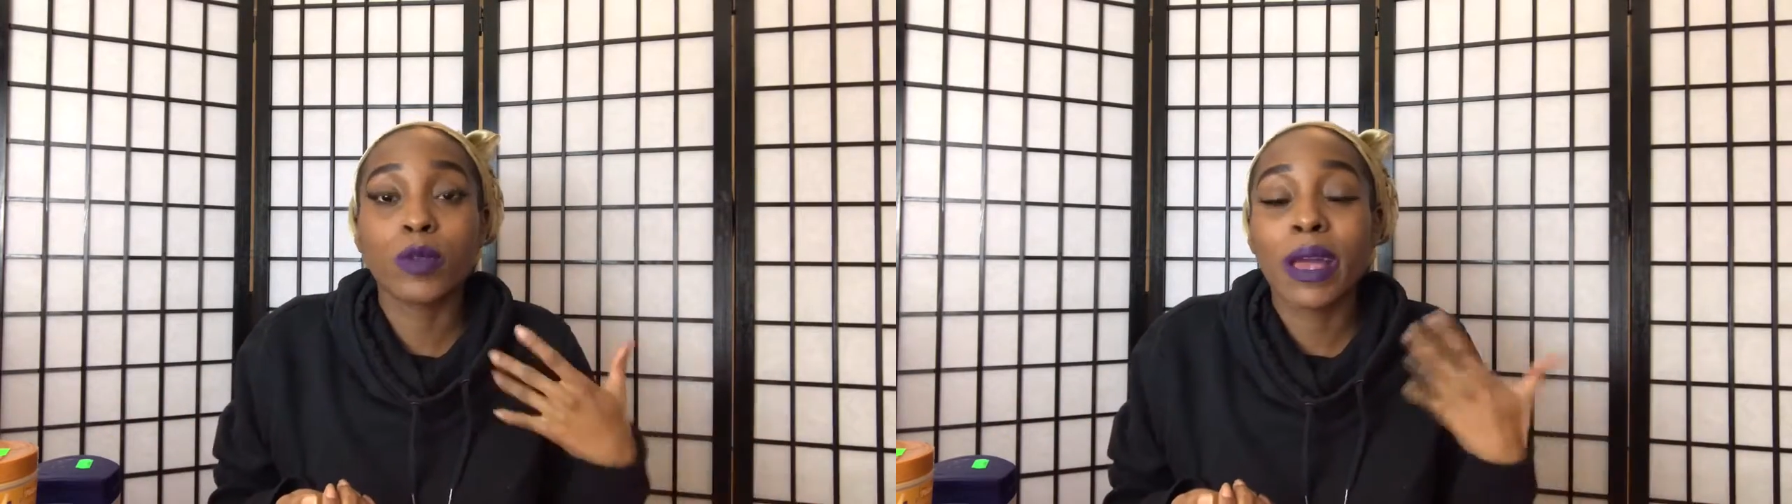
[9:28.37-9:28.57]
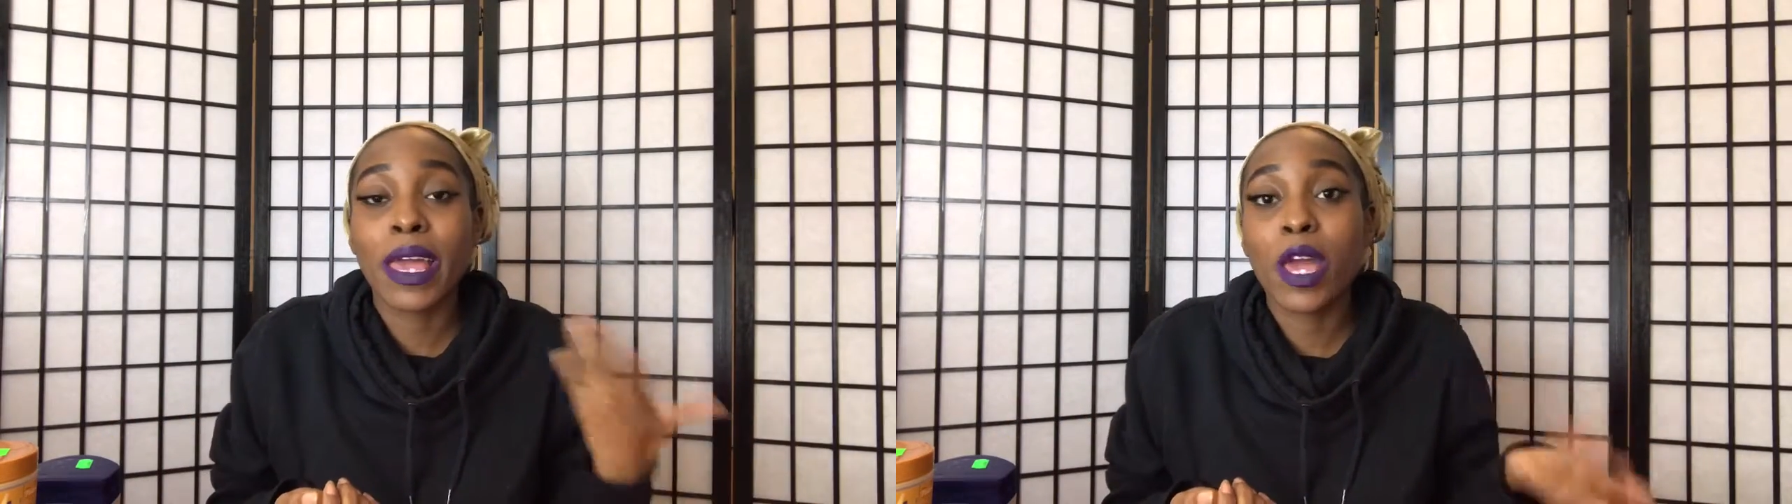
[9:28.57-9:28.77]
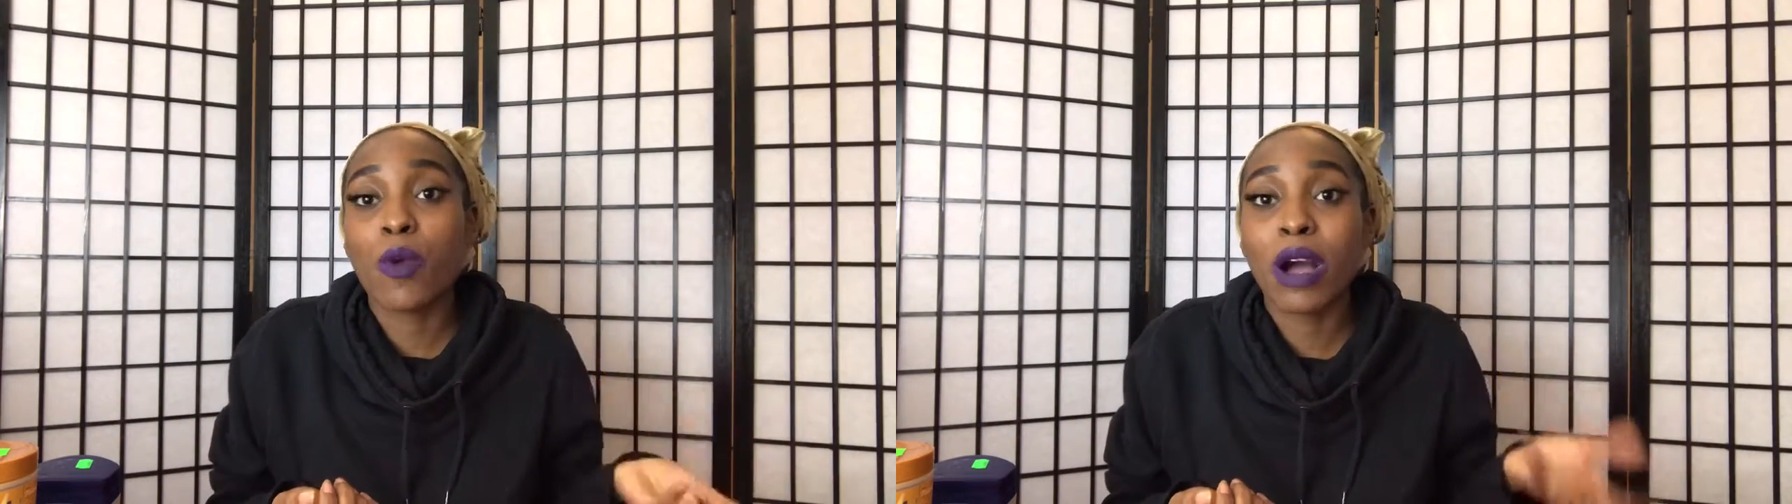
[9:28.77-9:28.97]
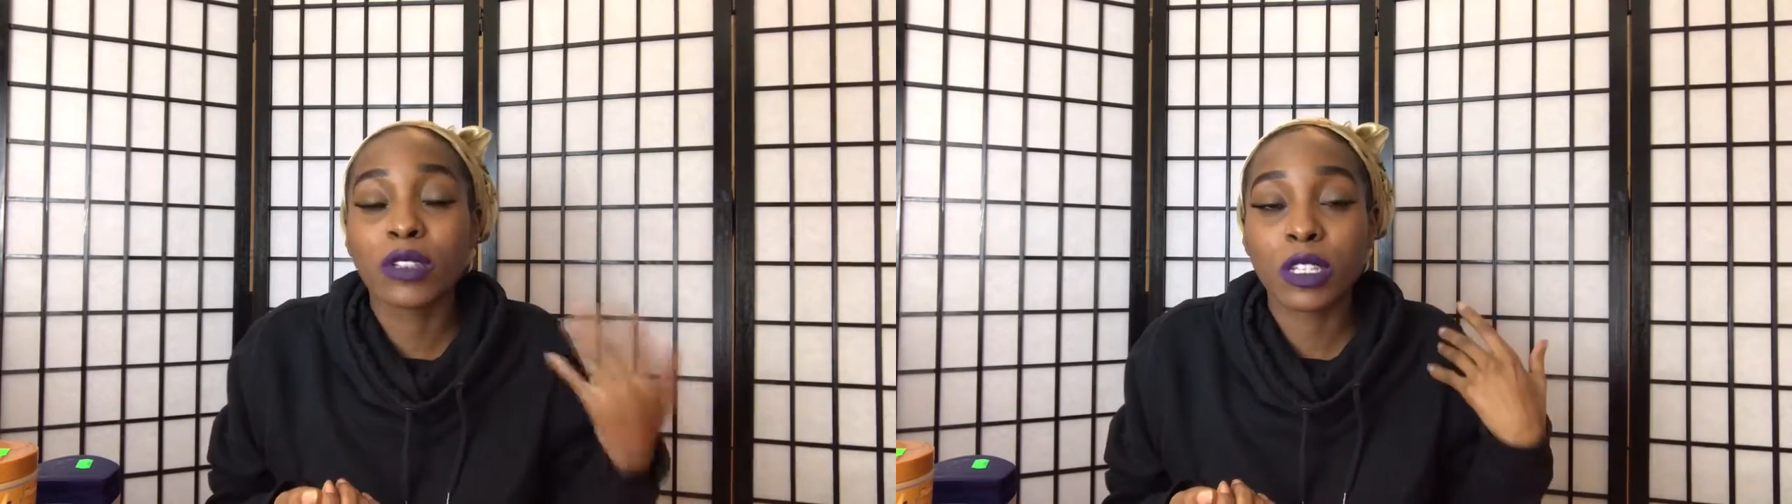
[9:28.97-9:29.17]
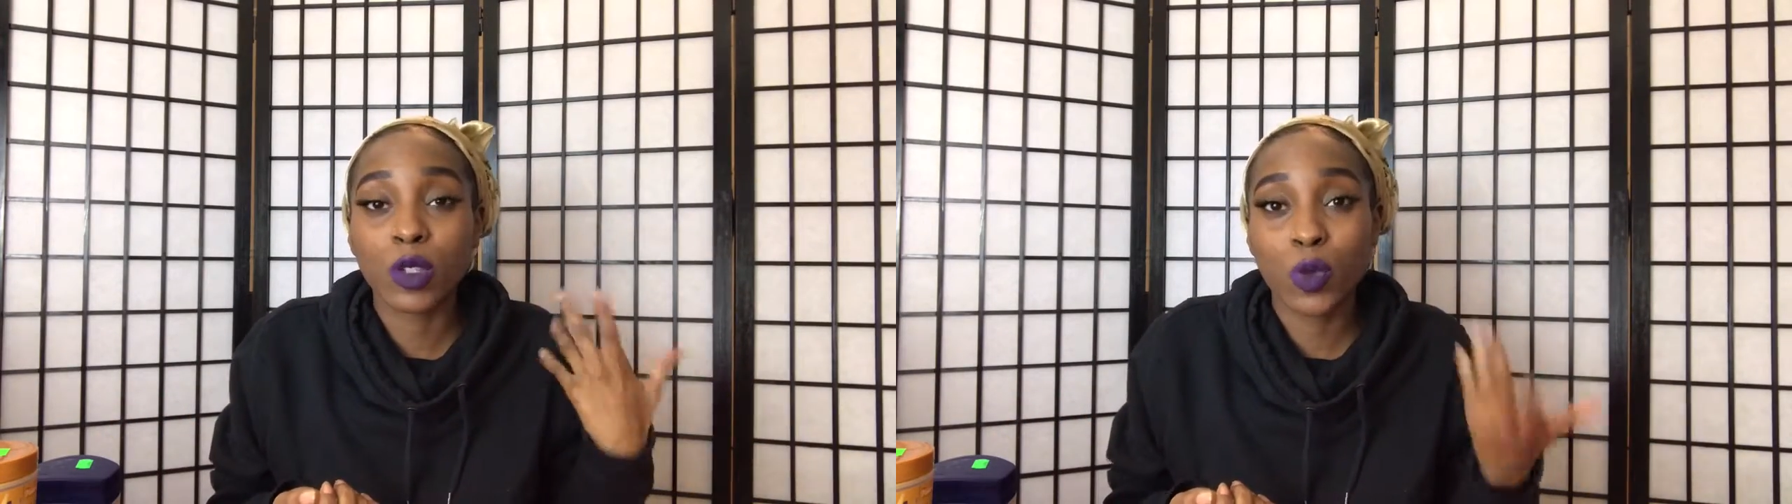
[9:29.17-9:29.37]
my hair
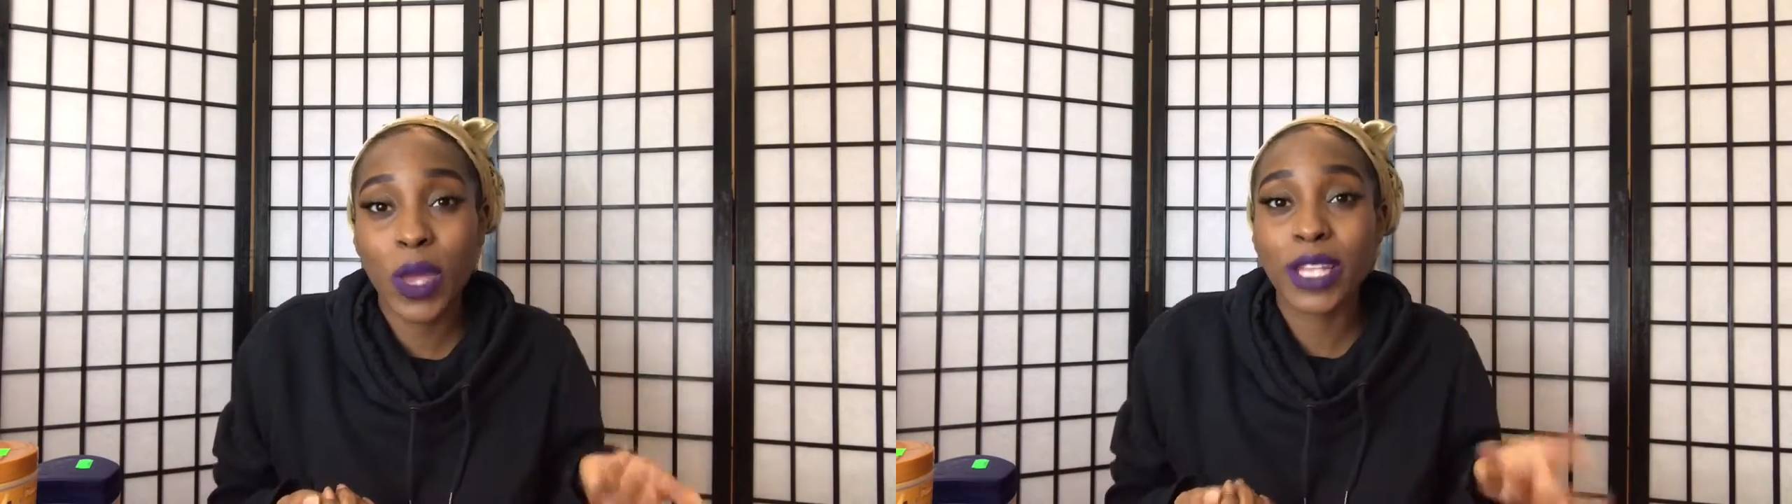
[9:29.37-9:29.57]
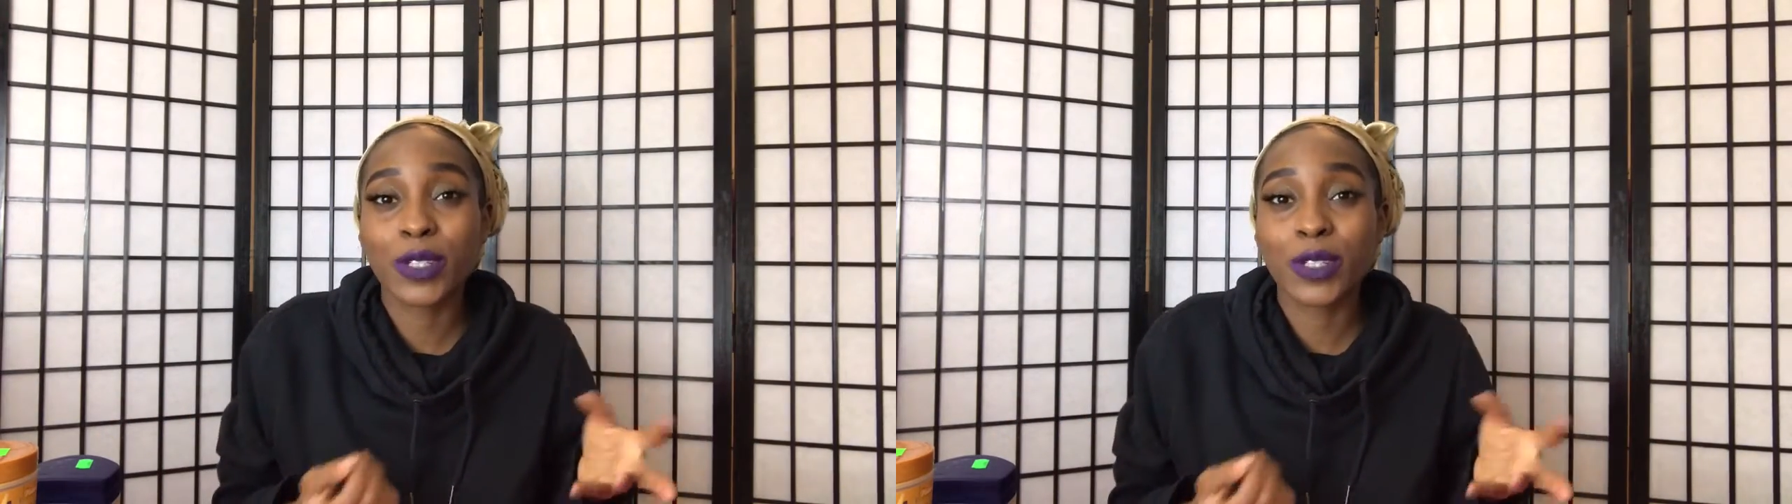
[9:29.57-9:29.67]
whilst I was waiting.